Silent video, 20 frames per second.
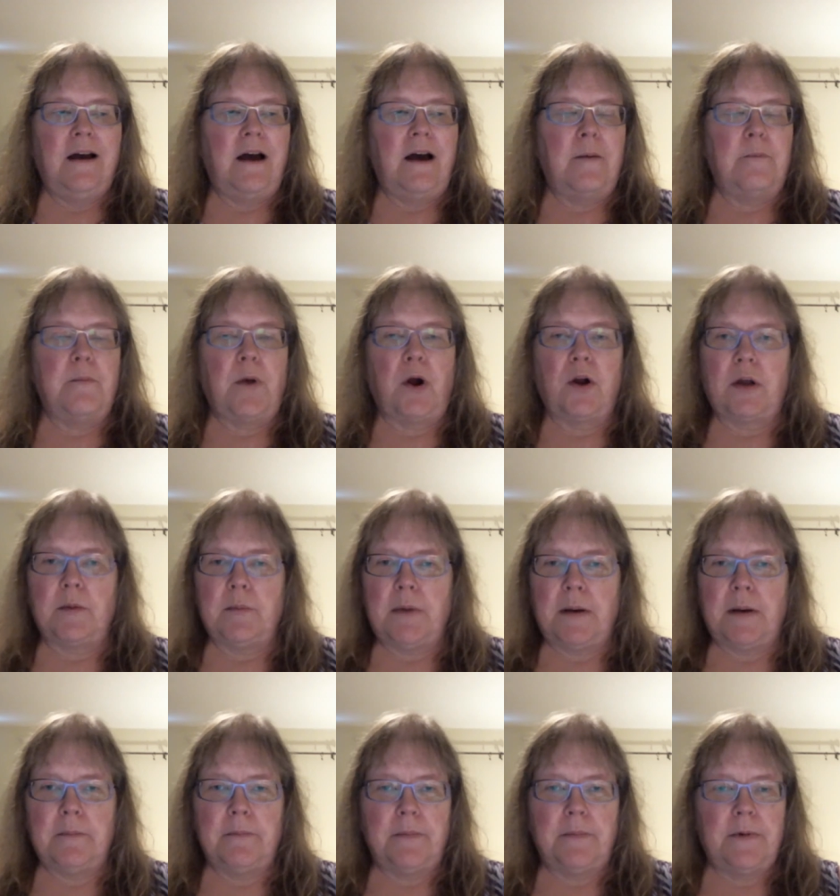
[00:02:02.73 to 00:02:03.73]
um, mark them
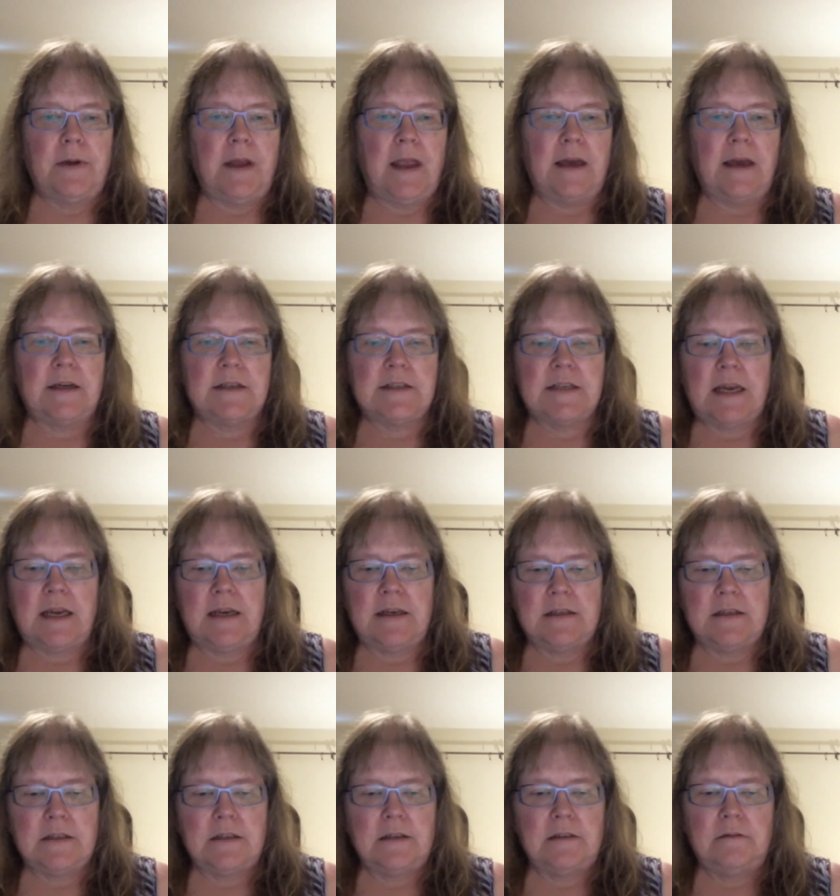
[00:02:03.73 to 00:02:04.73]
up,
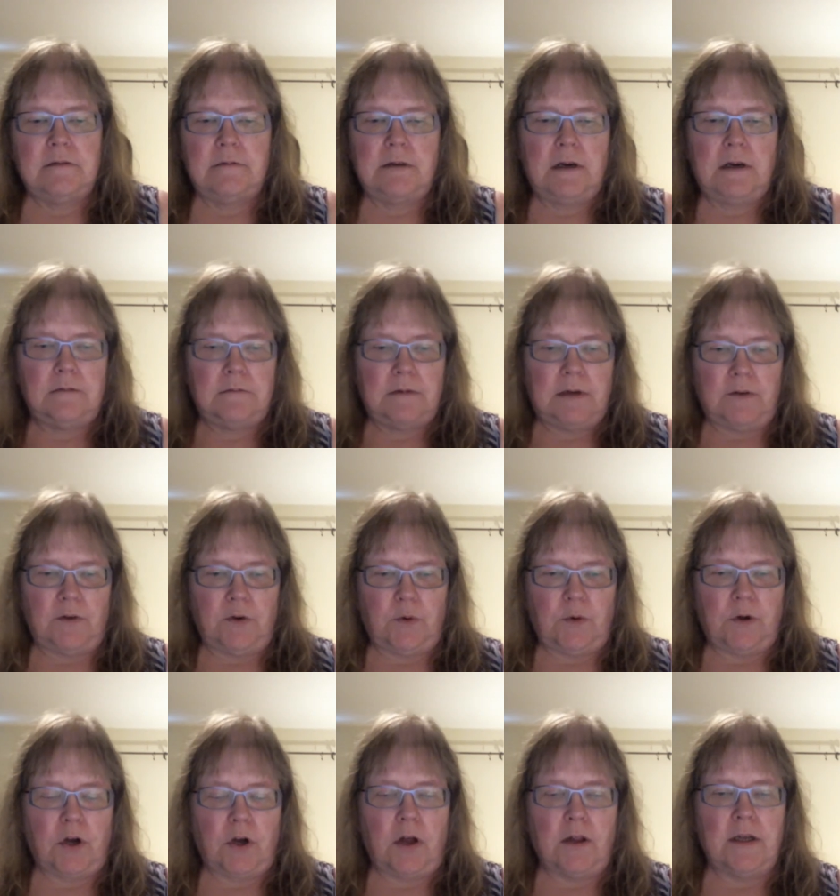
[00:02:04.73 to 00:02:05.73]
annotate, however you
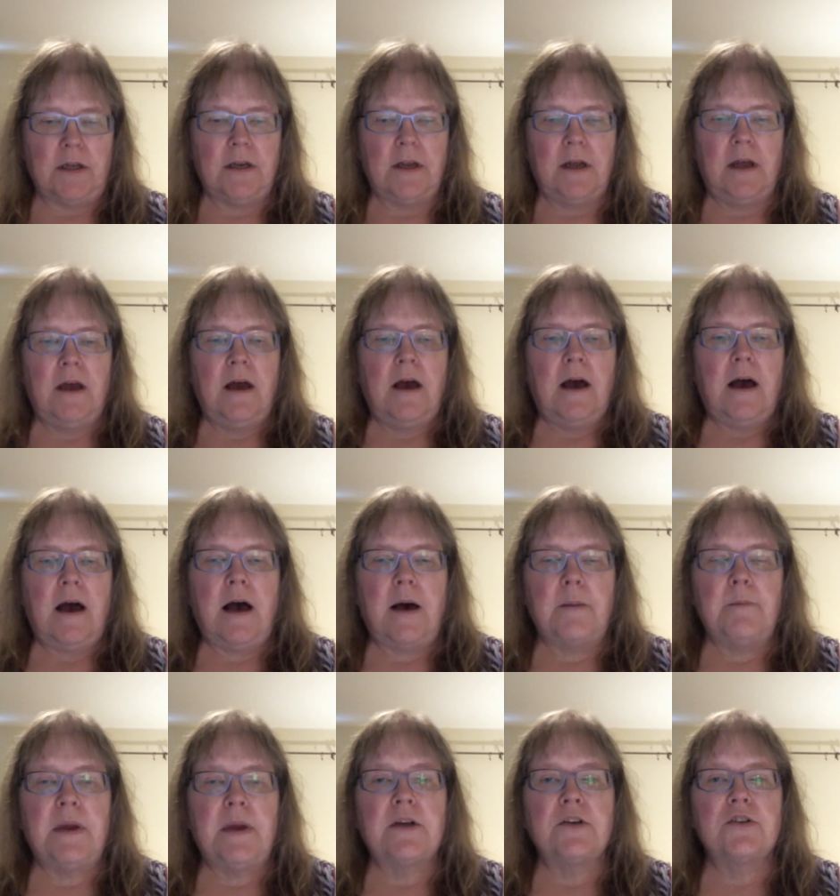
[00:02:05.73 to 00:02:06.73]
want to call it.
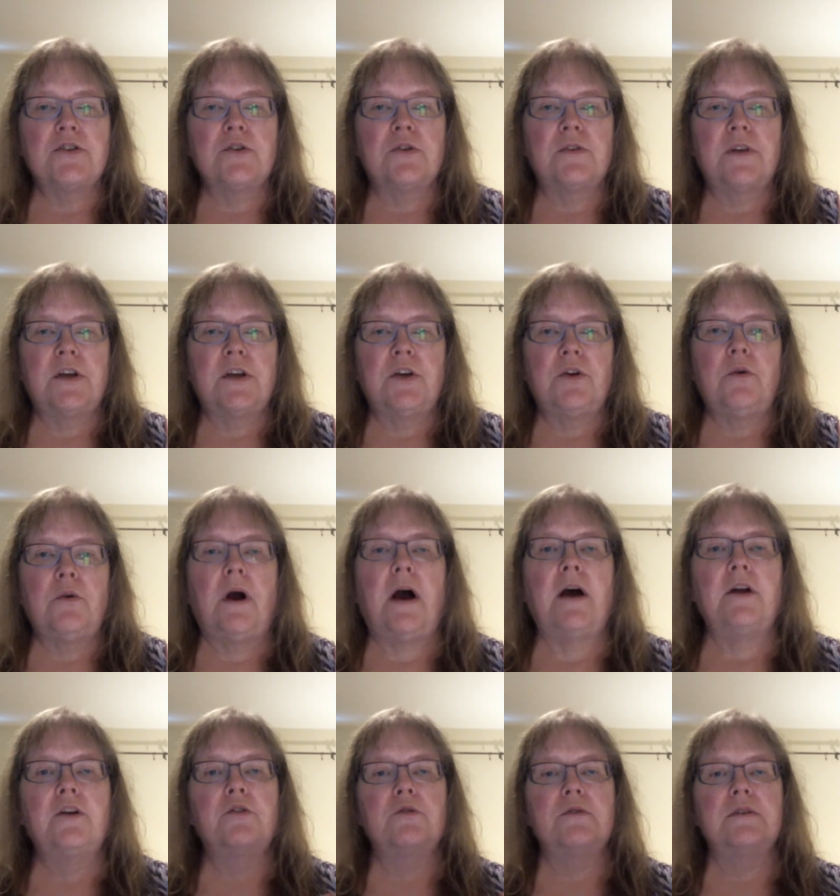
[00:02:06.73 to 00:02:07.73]
Um, make sure that you
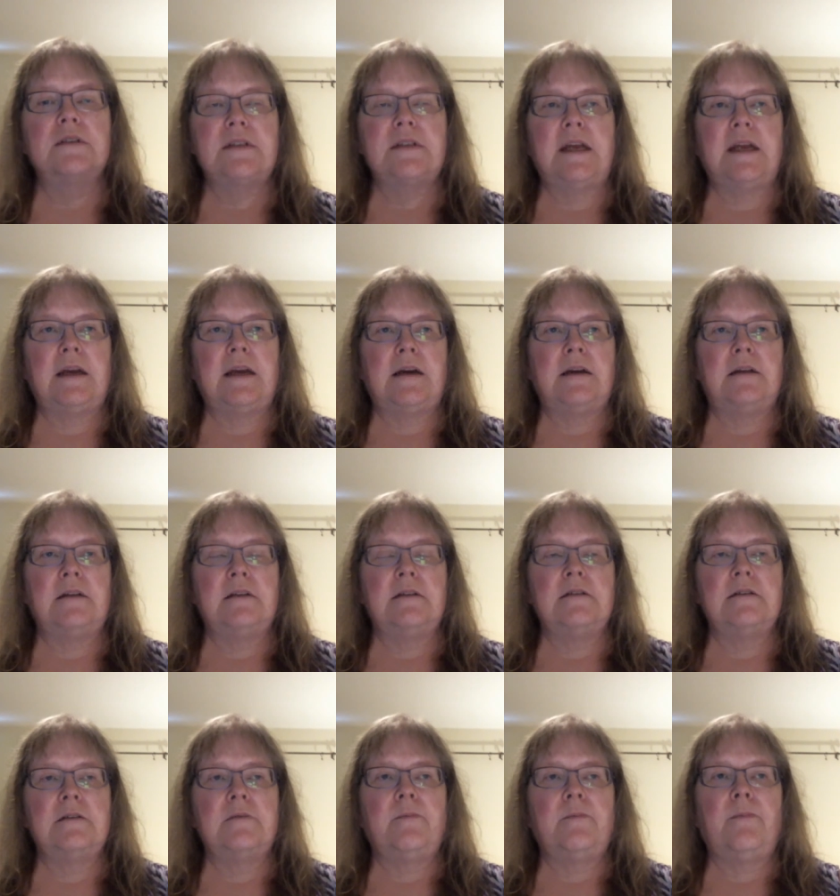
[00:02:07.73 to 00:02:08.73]
understand
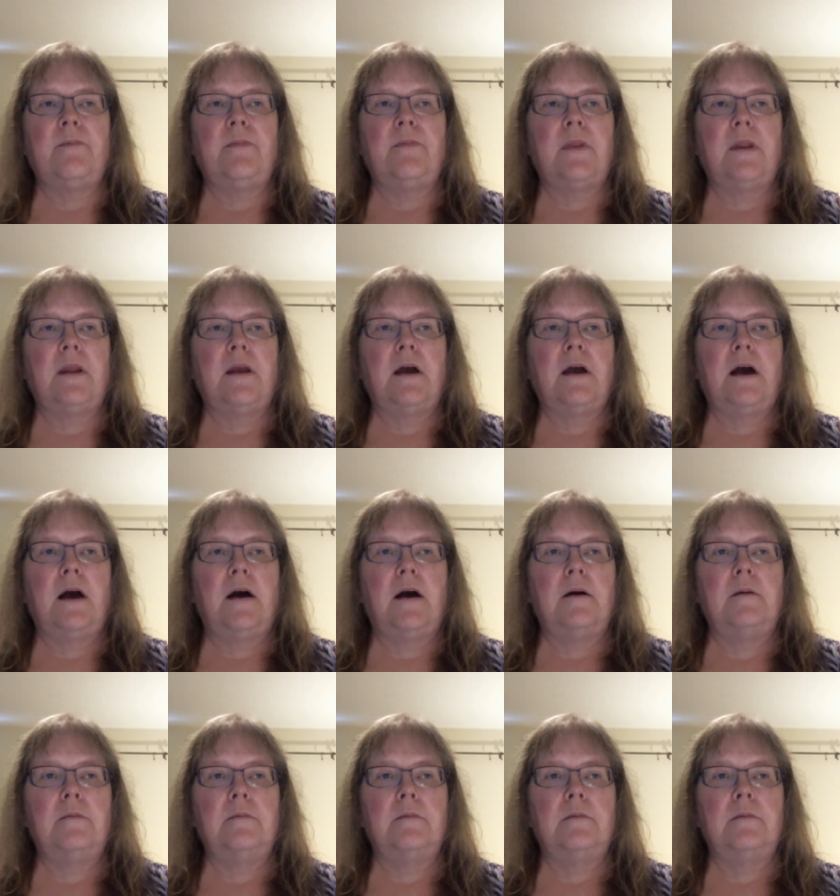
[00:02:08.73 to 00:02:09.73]

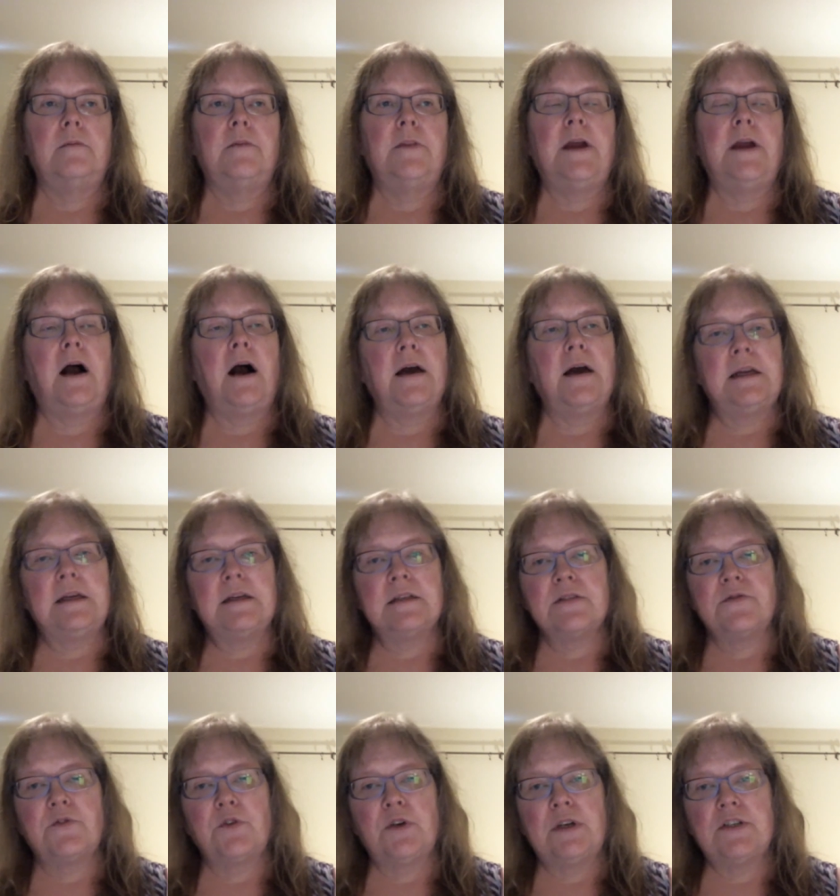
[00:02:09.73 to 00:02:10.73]
um, the audience
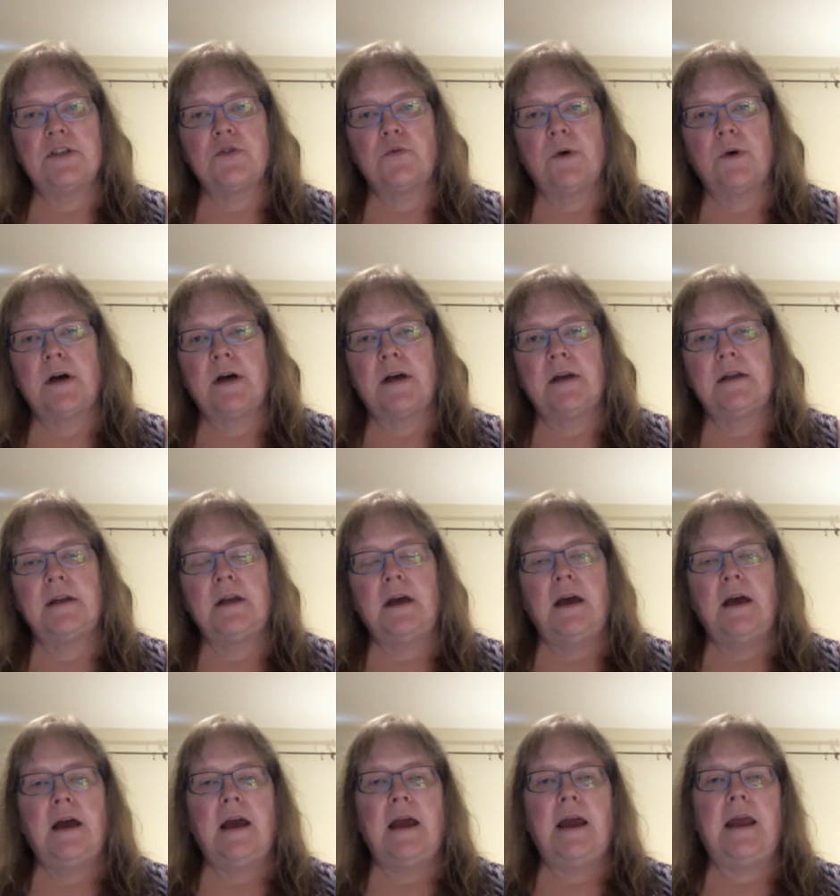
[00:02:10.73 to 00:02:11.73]
for each one
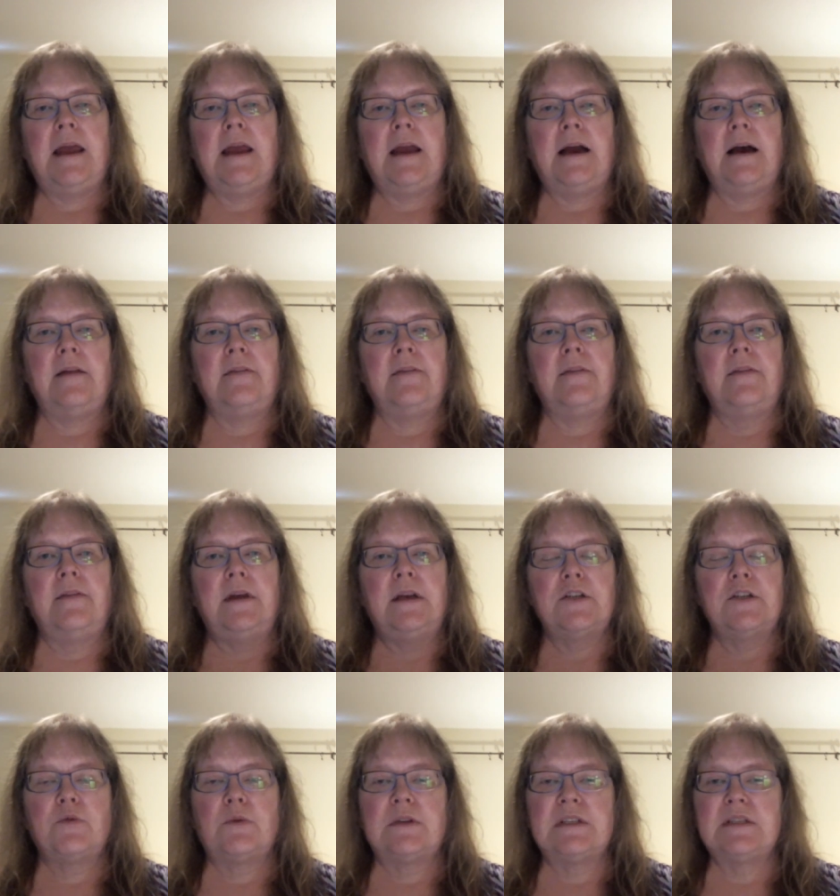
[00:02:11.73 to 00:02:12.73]
and
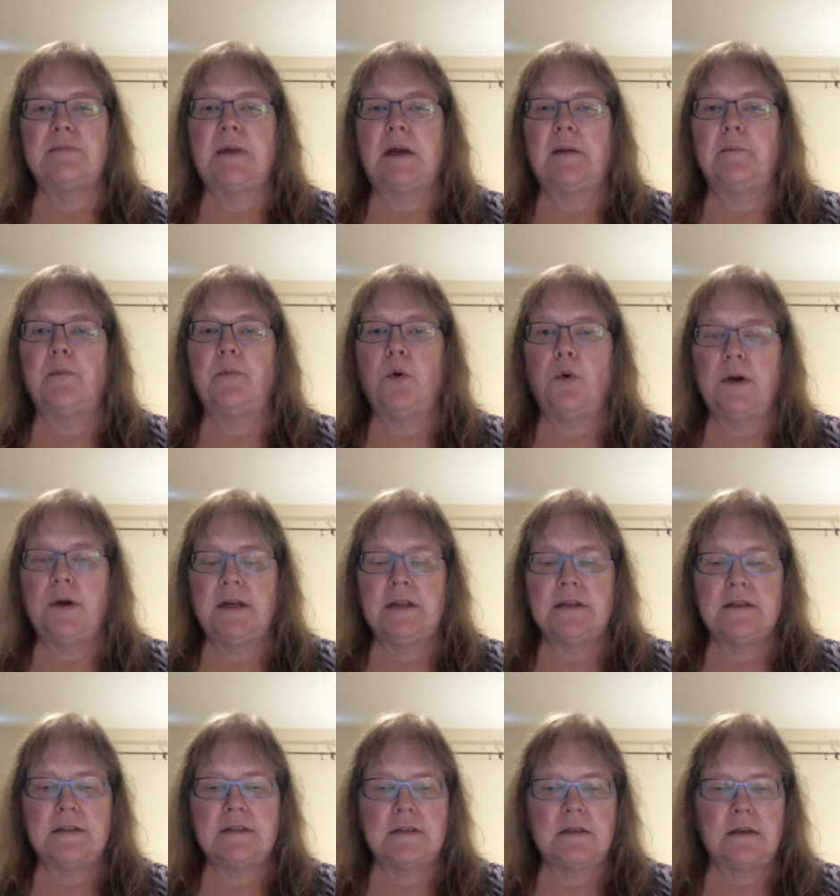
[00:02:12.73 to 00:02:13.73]
each one's main
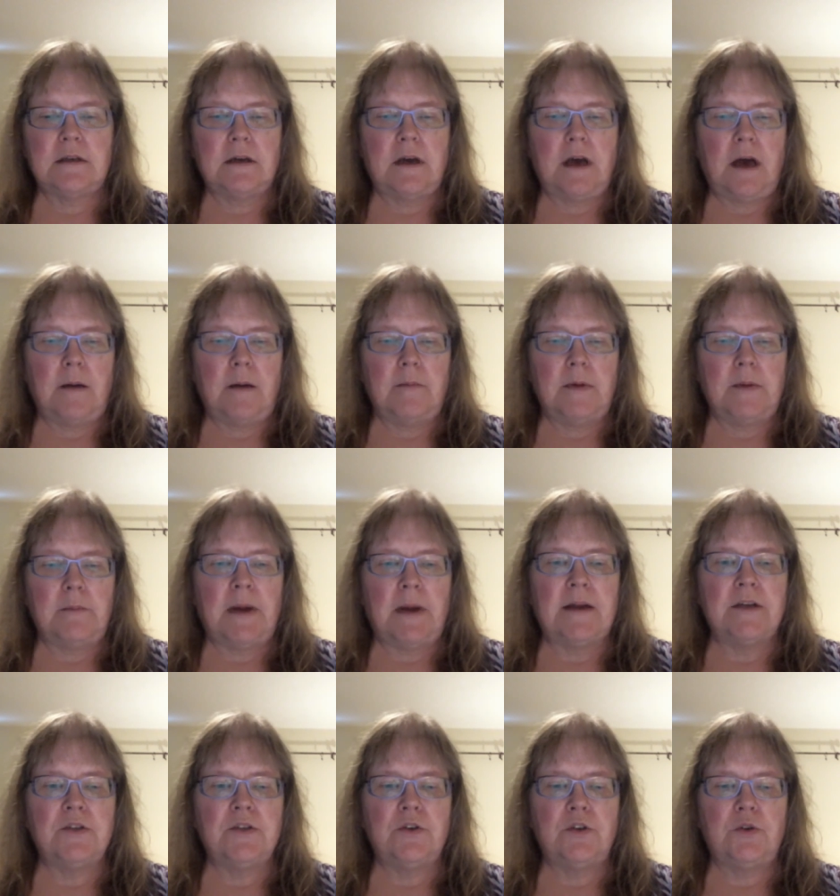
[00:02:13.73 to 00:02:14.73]
points. Um, it
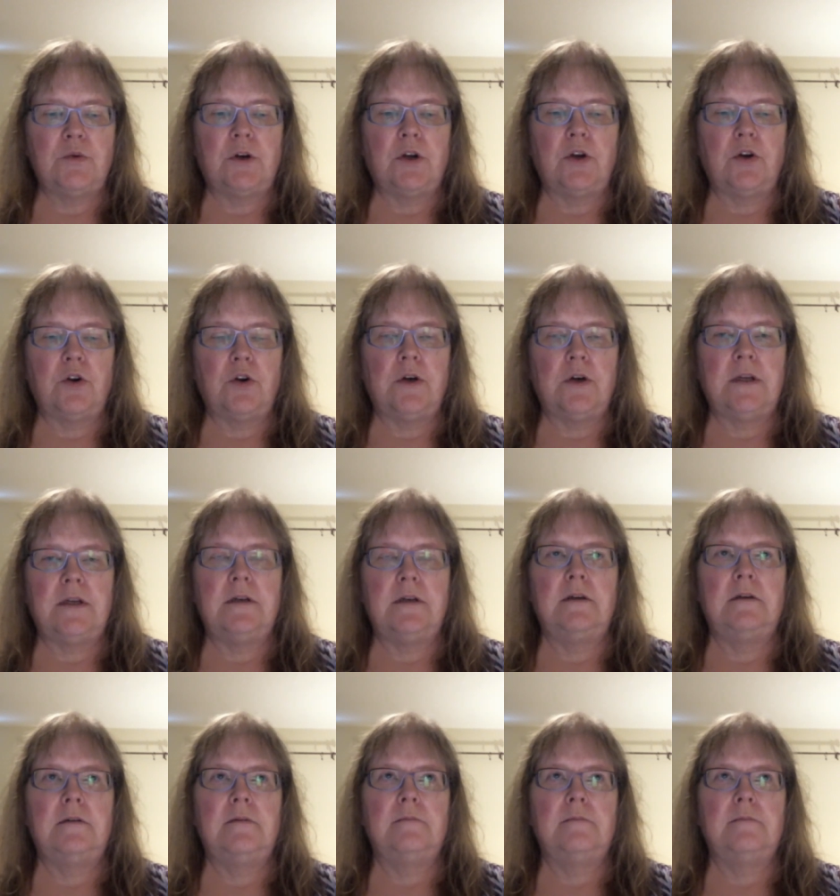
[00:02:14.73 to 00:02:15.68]
might do you a good